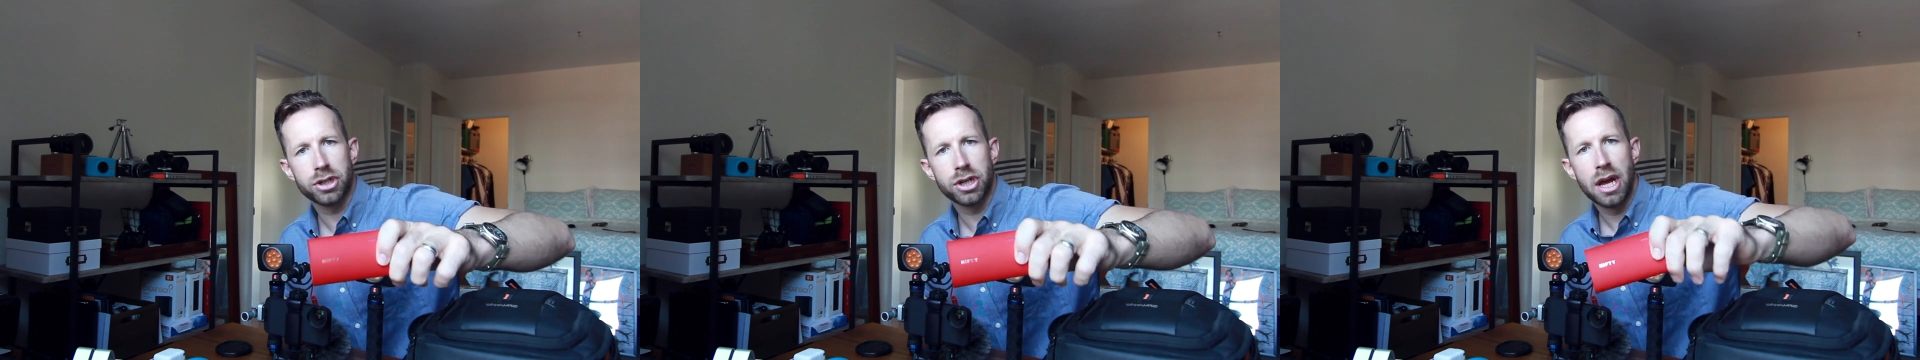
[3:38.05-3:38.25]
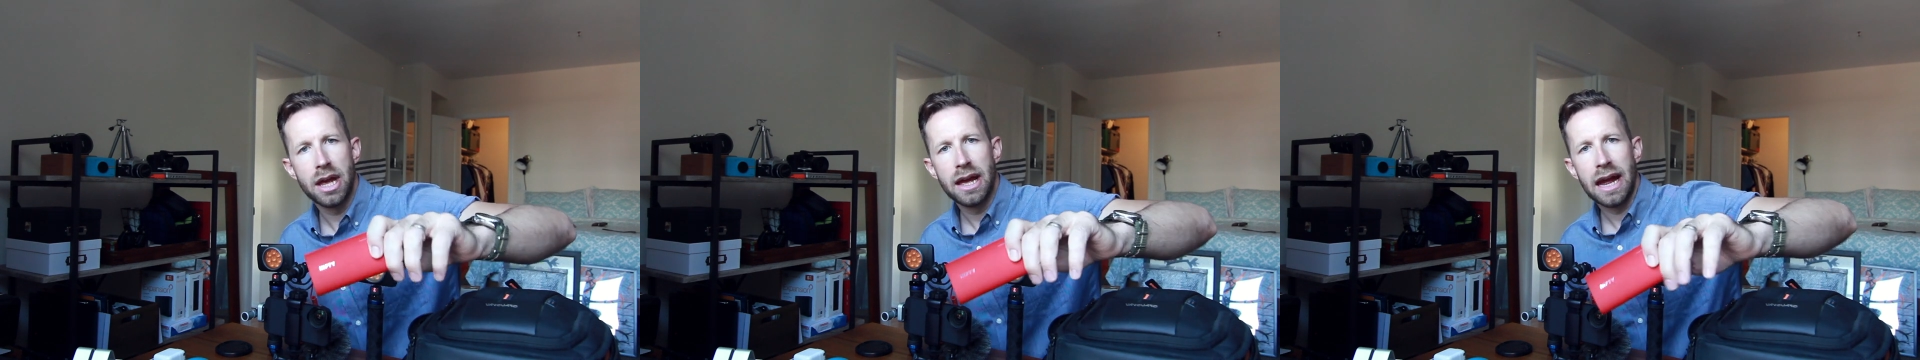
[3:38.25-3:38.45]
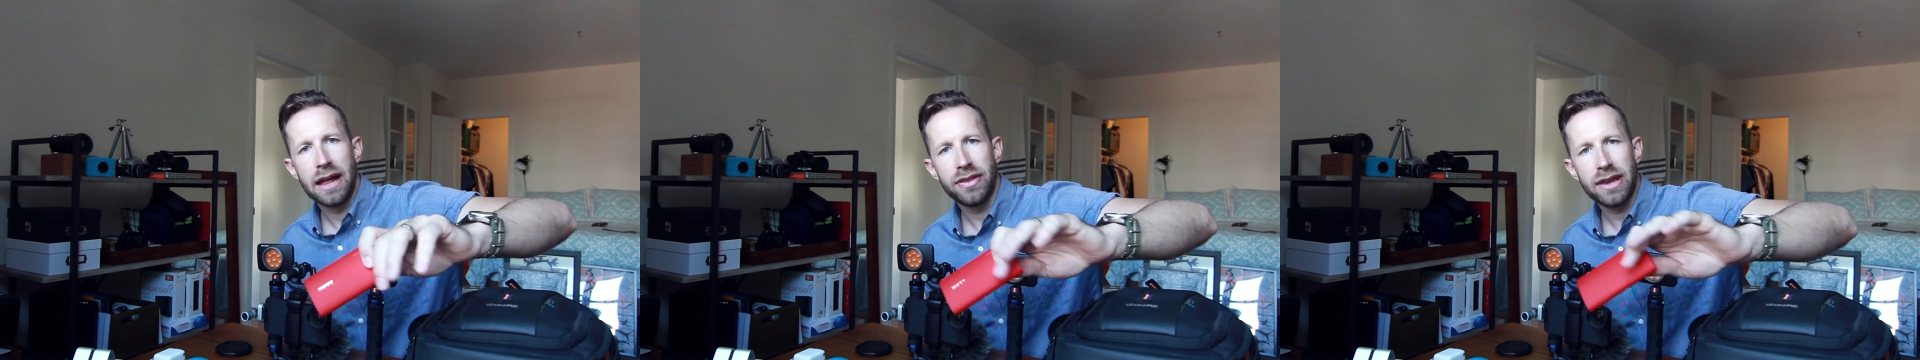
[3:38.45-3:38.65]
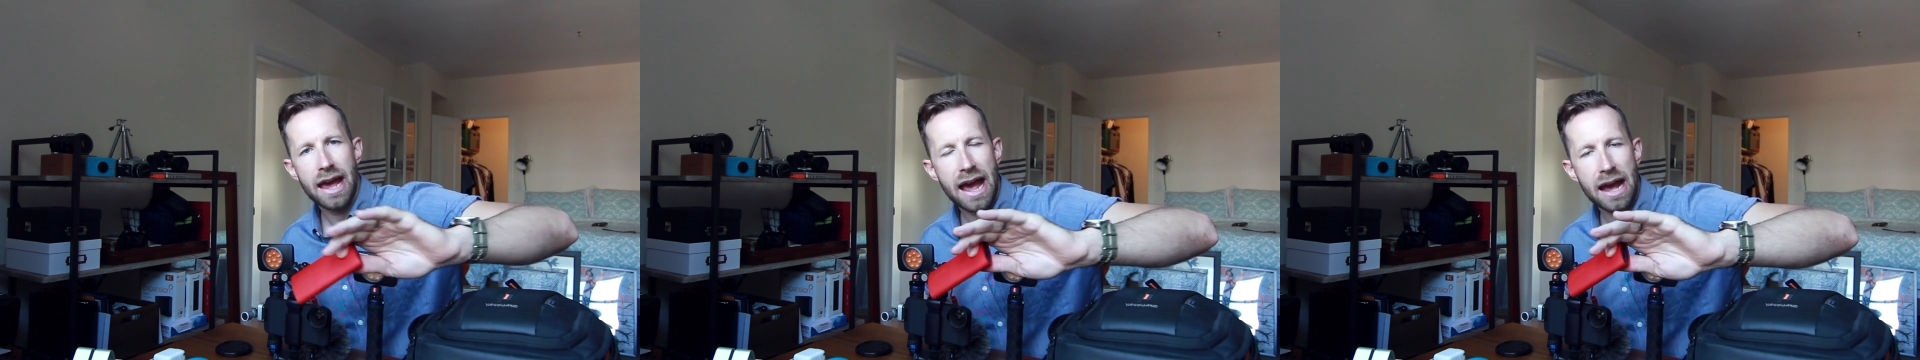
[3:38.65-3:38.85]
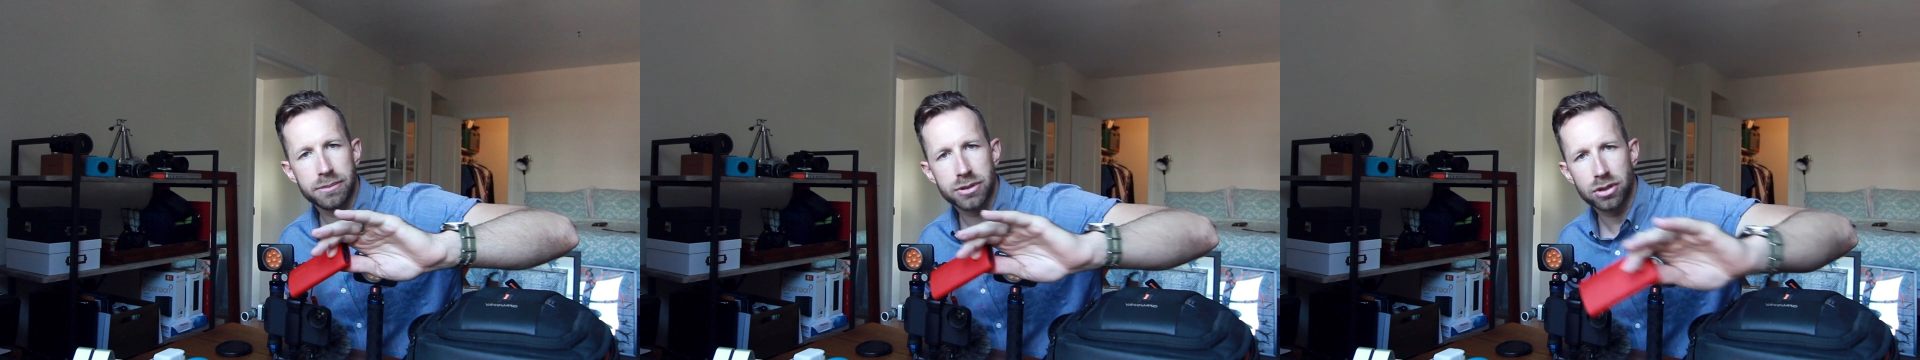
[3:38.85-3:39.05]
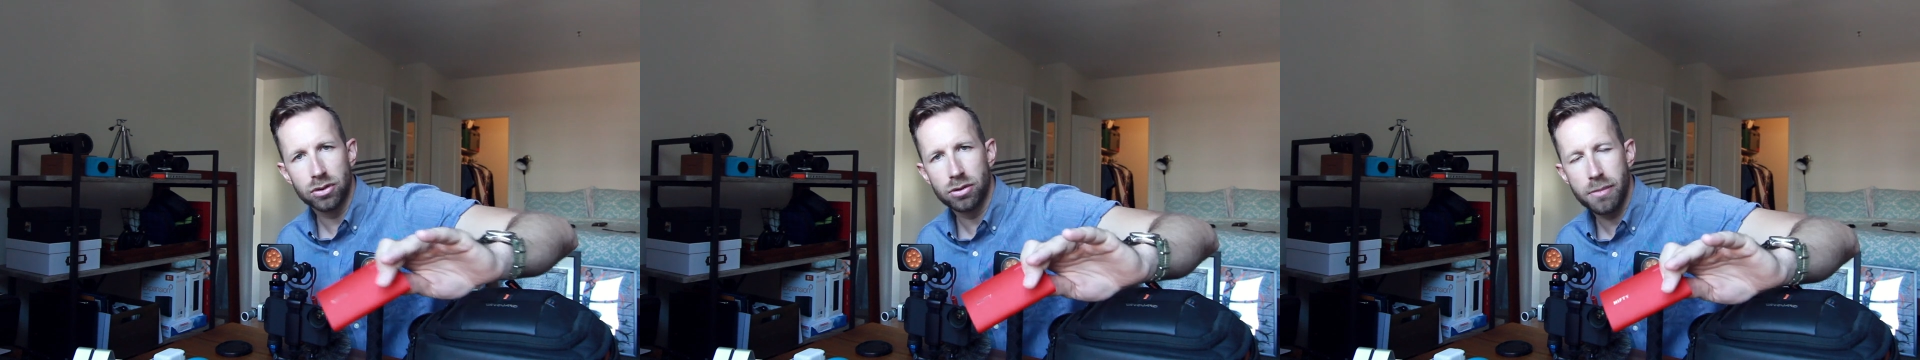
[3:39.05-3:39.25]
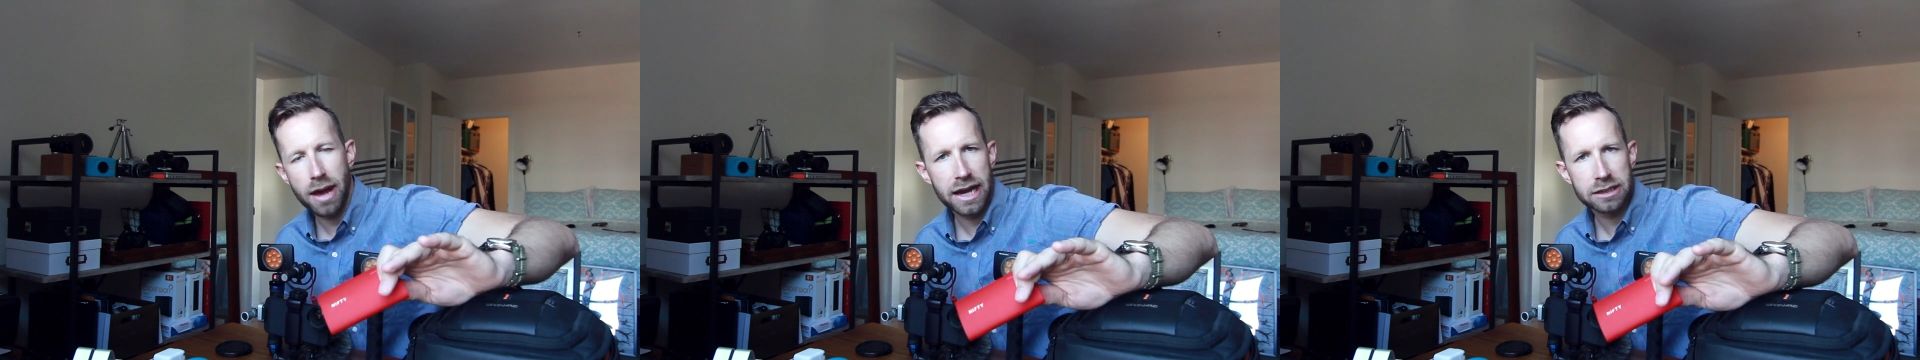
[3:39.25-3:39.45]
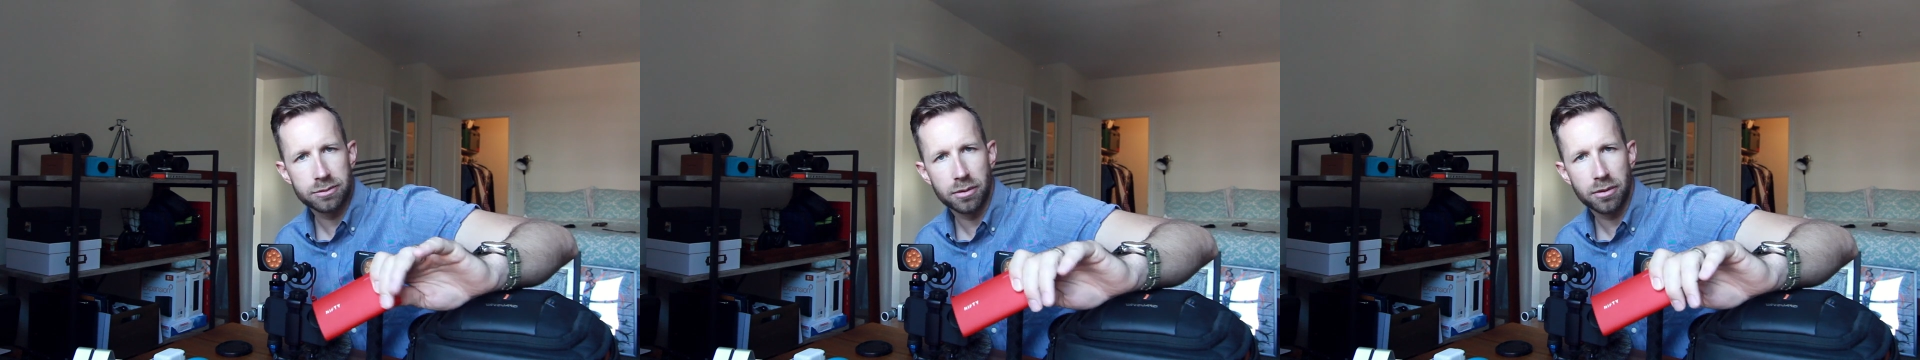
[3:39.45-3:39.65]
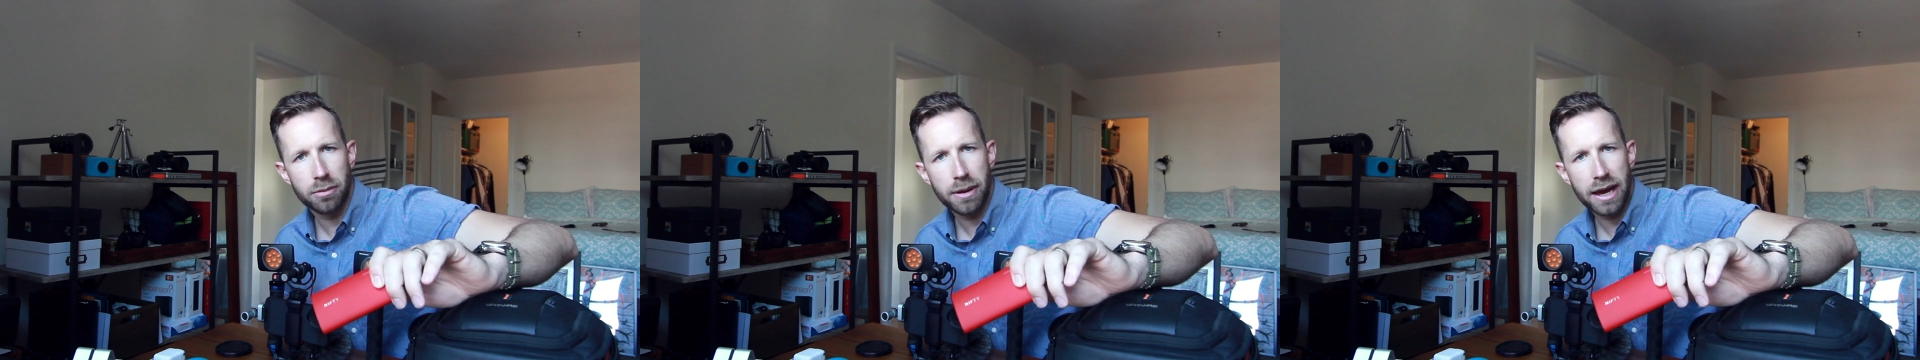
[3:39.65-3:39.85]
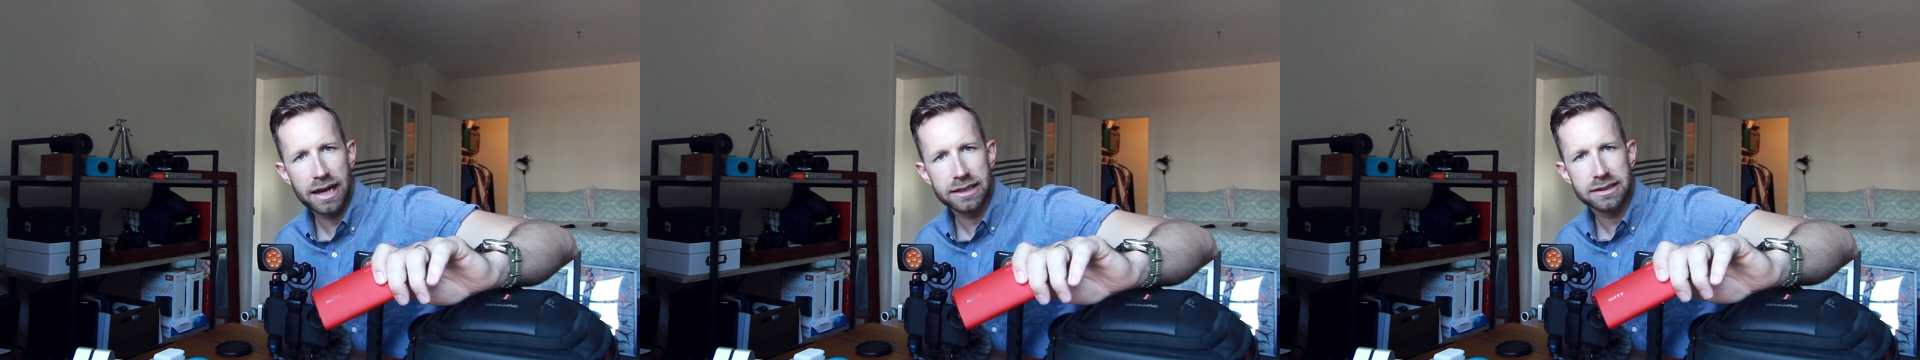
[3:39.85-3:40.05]
at the absolute maximum
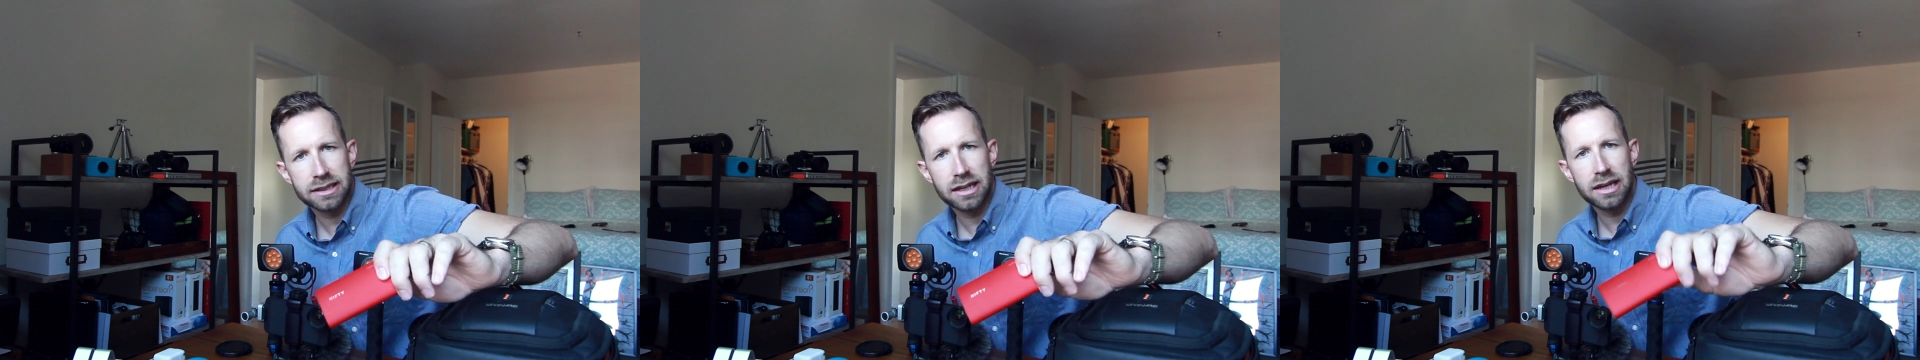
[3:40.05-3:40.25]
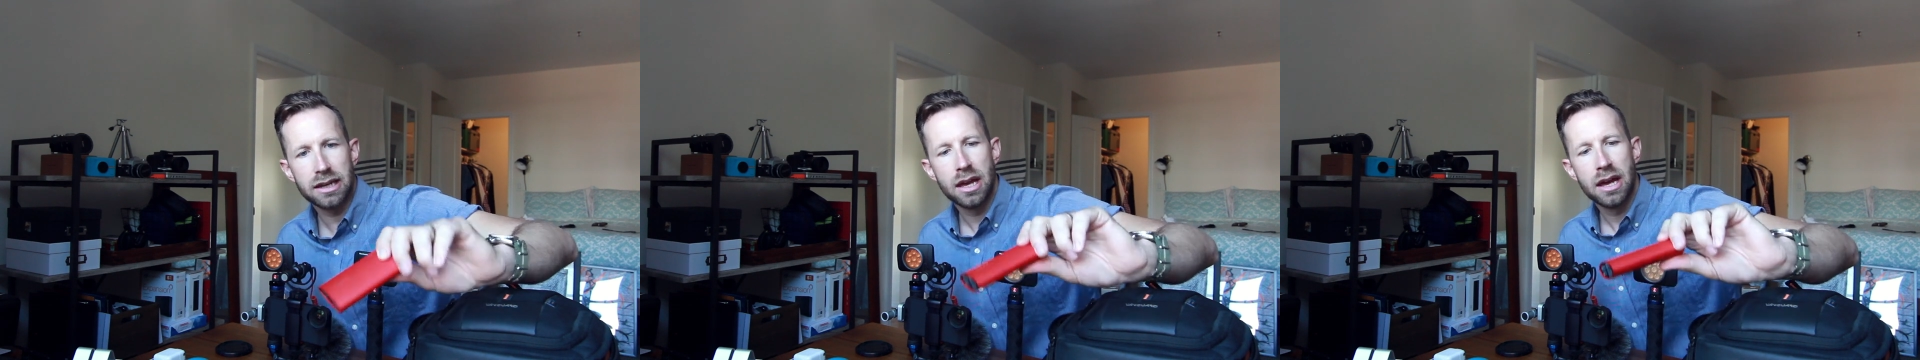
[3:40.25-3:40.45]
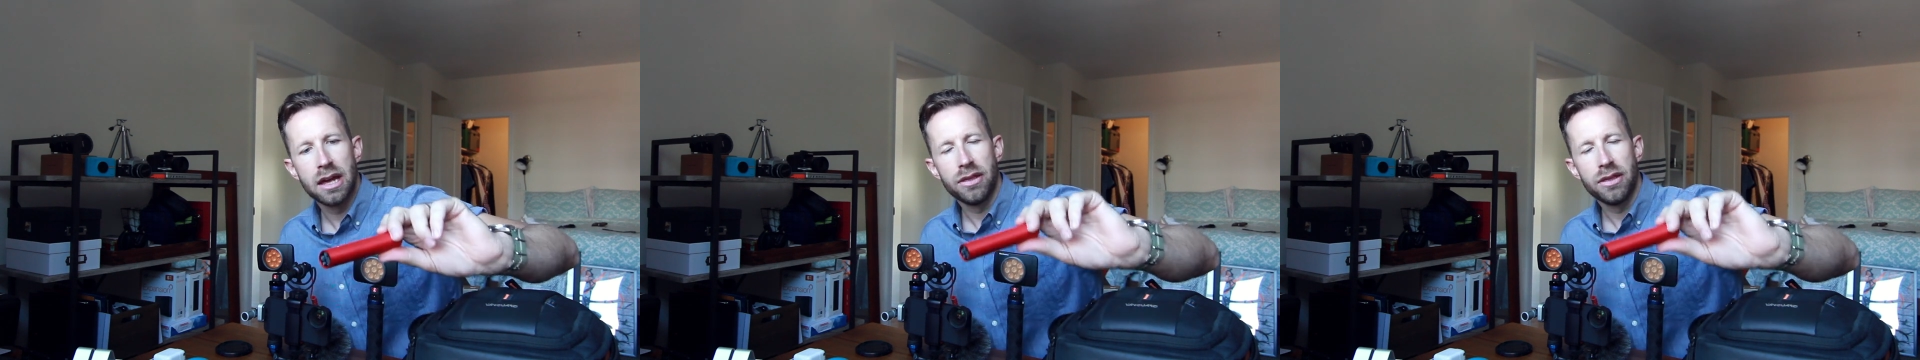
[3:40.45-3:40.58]
capacity.